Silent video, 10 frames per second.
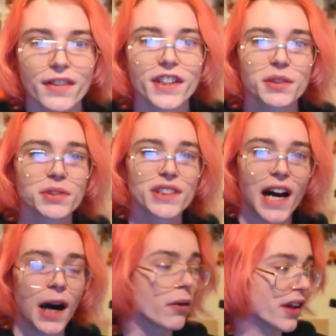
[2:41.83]
This was an
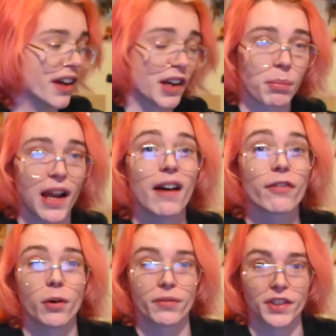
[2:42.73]
outlet and a
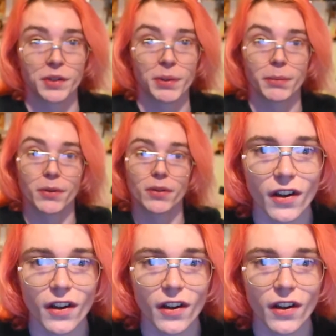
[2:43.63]
platform for these people.